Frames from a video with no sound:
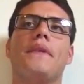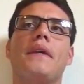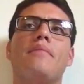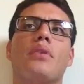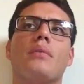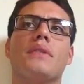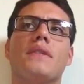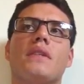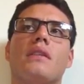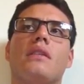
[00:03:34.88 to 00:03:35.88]
hidden
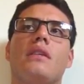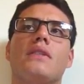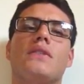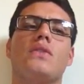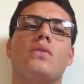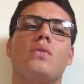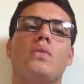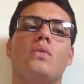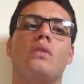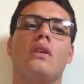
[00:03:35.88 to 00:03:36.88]
premises can lead us
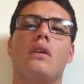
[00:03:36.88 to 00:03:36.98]
to